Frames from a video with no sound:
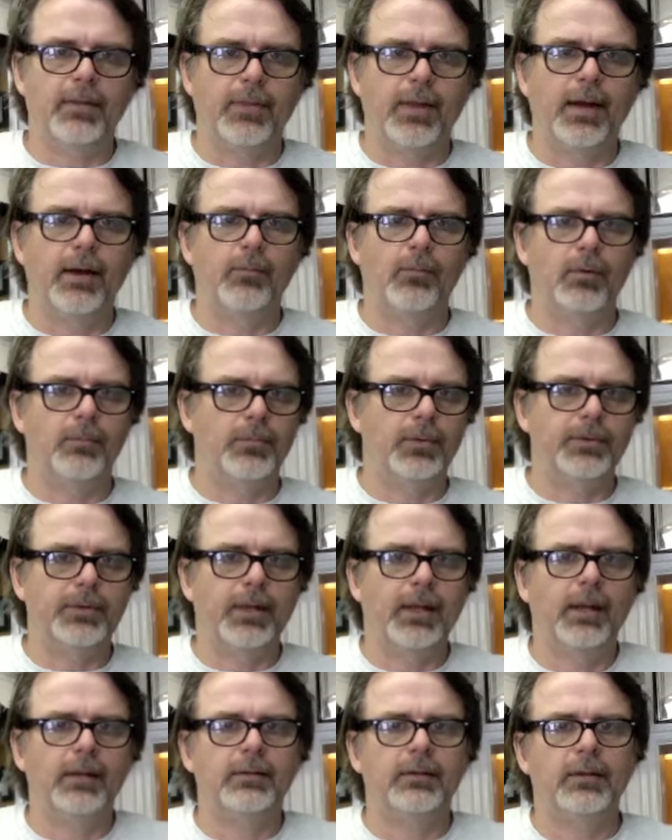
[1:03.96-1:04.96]
of that one, but
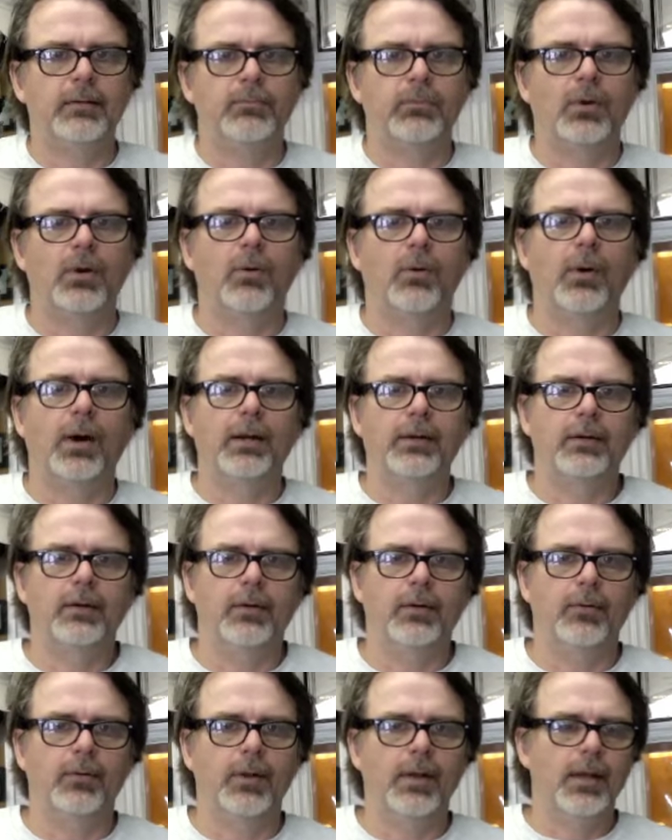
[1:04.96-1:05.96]
the AT Pro I
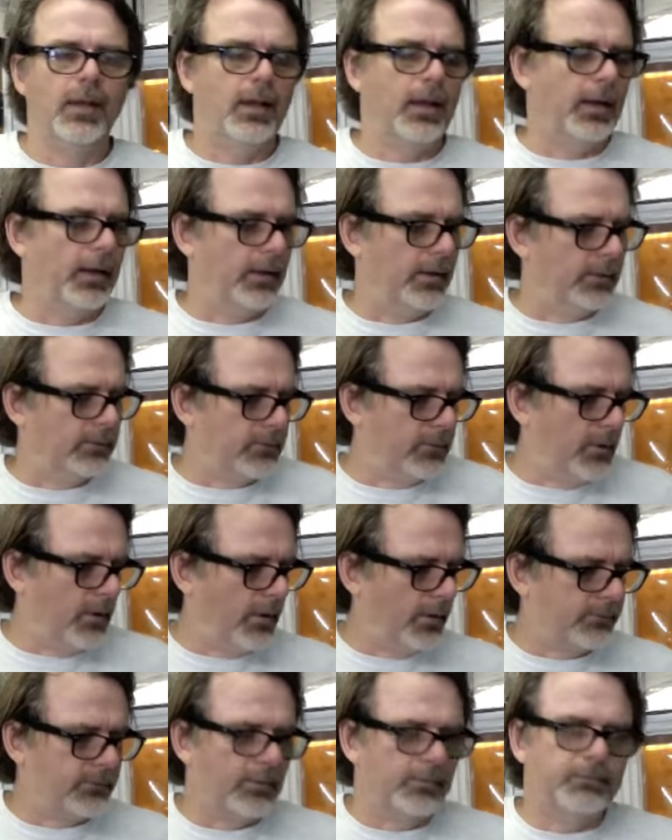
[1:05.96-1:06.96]
do. And it's an
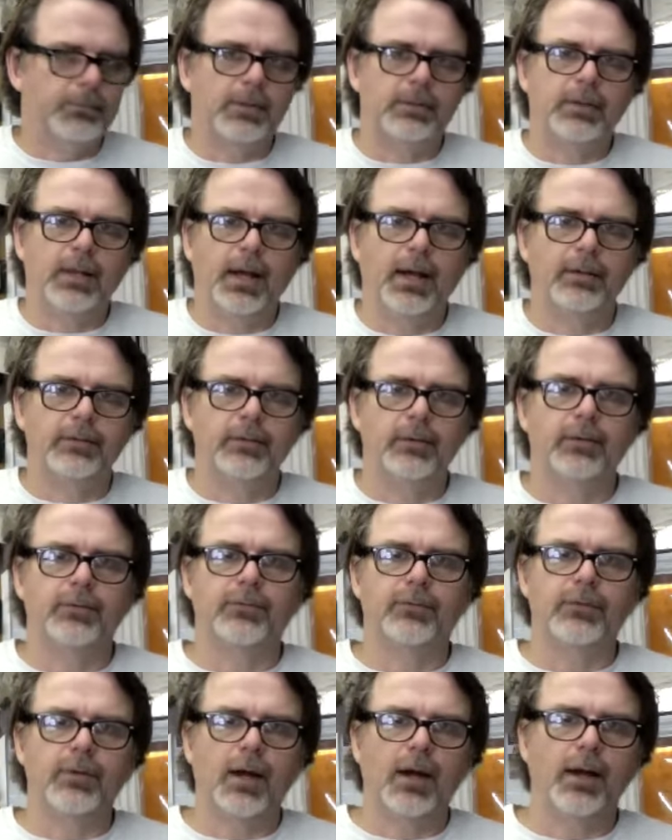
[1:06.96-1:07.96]
awesome detector.
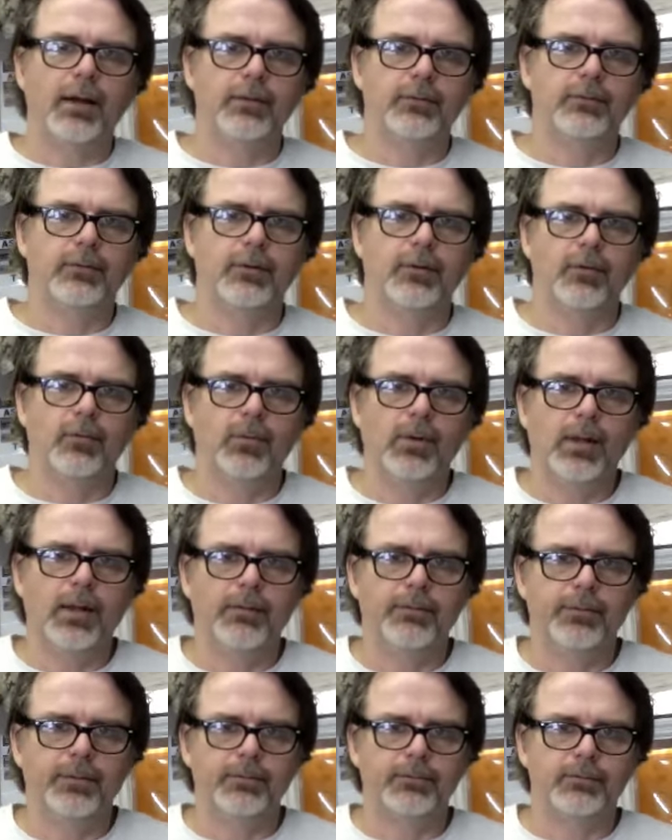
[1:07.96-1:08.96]
It's nice. You know, we
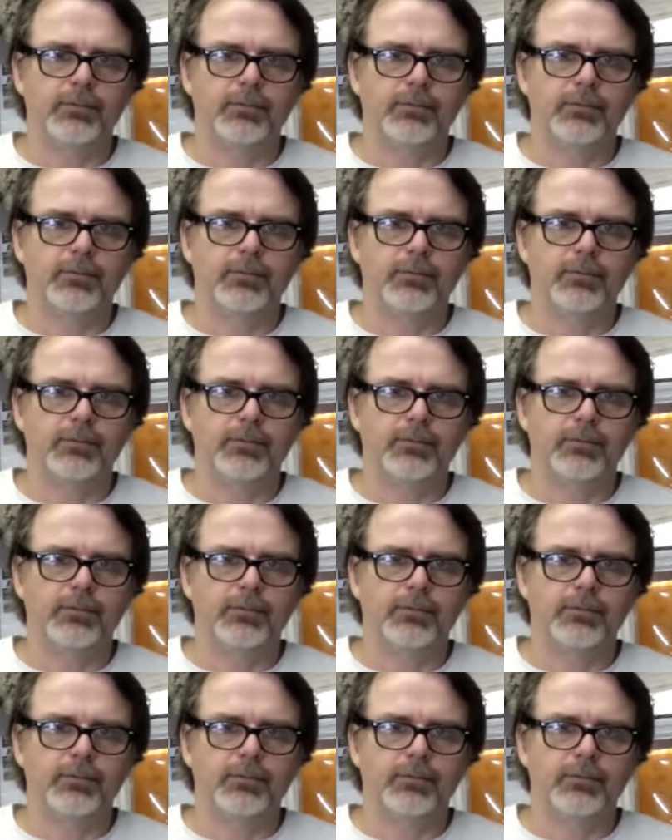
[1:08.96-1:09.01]
have these